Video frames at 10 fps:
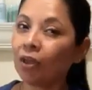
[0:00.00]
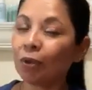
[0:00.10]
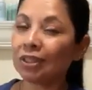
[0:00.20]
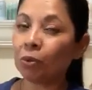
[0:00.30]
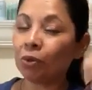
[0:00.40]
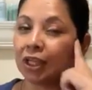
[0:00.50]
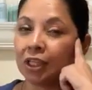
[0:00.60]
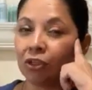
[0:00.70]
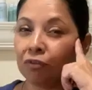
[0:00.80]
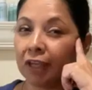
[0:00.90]
Otherwise, I won't
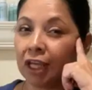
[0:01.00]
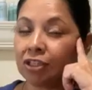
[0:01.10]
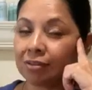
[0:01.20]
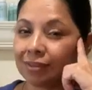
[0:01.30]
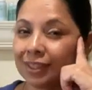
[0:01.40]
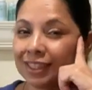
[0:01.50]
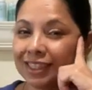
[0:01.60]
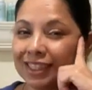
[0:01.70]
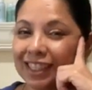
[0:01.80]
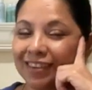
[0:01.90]
get the notification.
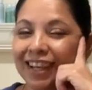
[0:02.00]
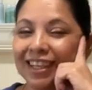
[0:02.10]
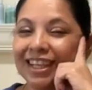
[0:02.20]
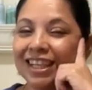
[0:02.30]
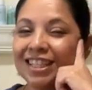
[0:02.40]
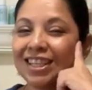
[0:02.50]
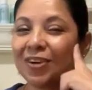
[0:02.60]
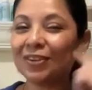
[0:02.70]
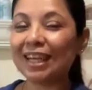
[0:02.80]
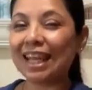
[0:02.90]
All right,
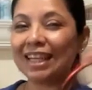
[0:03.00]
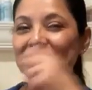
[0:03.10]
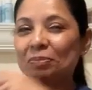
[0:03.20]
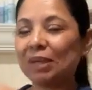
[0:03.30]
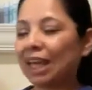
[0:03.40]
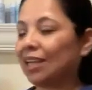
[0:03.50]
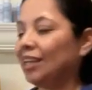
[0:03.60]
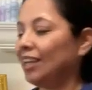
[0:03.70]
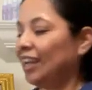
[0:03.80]
so let's begin.